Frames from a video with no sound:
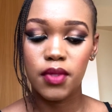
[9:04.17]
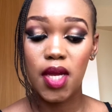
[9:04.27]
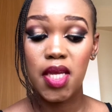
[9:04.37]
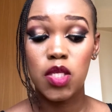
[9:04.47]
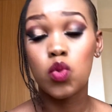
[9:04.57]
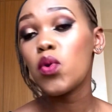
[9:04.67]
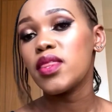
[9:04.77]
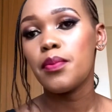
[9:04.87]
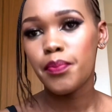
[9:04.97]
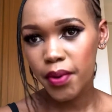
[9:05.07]
is when
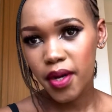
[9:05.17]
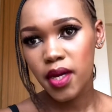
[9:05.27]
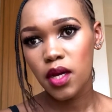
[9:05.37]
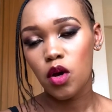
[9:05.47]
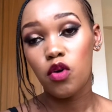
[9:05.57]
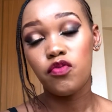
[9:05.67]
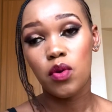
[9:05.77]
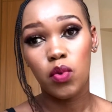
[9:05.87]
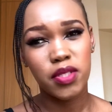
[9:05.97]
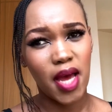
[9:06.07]
the breaking of the
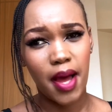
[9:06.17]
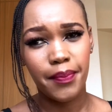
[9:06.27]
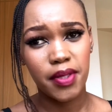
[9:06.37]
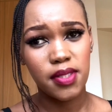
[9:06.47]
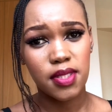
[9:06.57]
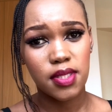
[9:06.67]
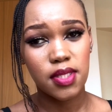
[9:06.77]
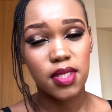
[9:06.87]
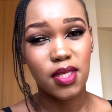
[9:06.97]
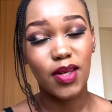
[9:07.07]
water happens.
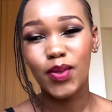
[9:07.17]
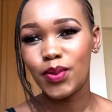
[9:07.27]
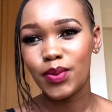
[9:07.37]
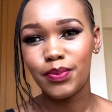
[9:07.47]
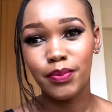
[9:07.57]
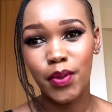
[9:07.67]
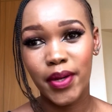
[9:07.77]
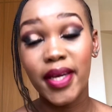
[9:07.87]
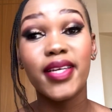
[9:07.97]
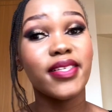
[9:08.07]
Oh
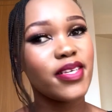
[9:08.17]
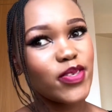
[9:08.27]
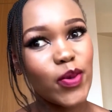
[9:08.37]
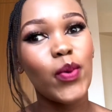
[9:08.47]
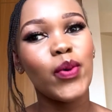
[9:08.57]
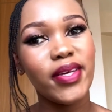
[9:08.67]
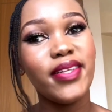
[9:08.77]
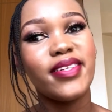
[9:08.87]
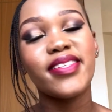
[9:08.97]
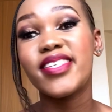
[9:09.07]
boy, just go
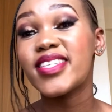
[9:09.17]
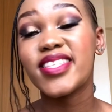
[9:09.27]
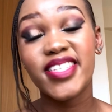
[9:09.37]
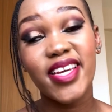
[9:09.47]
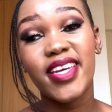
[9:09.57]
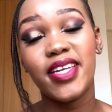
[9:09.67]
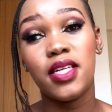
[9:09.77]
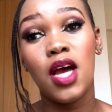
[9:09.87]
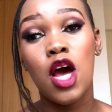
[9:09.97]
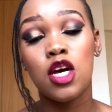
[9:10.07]
in, just check in,
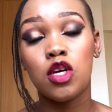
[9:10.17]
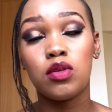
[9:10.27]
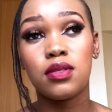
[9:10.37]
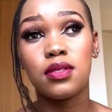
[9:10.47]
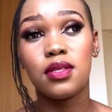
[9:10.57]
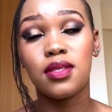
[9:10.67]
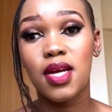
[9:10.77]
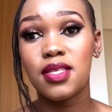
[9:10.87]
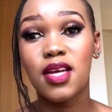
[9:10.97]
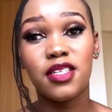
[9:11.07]
because
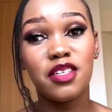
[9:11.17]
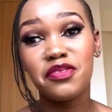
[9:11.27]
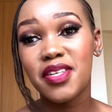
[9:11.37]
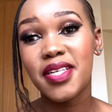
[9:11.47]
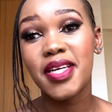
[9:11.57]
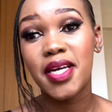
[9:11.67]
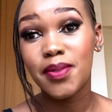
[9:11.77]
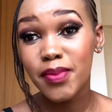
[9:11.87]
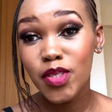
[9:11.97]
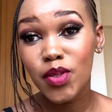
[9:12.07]
that's a definitely
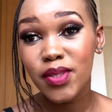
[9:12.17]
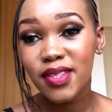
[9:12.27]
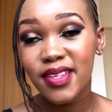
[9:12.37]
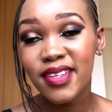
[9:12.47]
admission.